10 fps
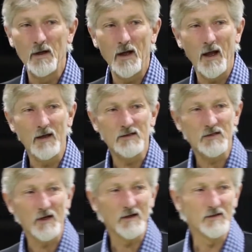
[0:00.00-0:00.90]
and
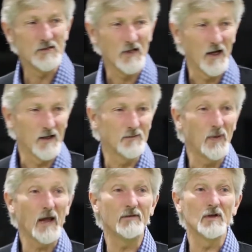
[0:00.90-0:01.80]
start installing
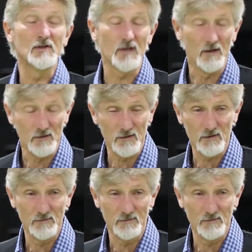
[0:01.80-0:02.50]
paving stones.